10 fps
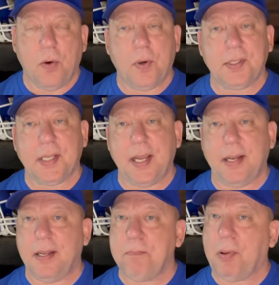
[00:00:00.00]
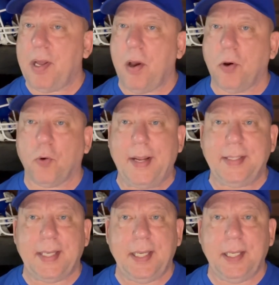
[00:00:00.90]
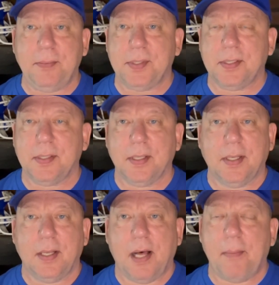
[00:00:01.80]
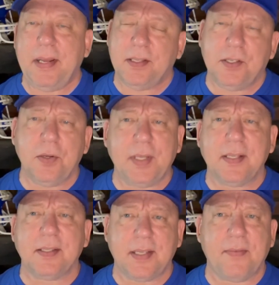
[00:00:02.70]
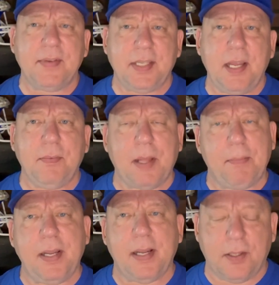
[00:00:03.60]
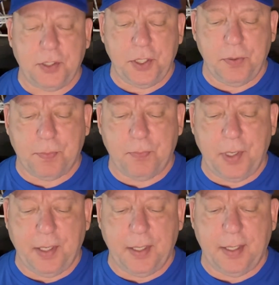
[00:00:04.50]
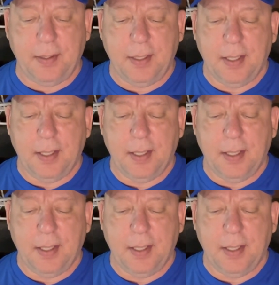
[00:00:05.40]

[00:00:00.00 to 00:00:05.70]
Once again, didn't play on great teams. I mean, the 2007 team that beat LSU was pretty good.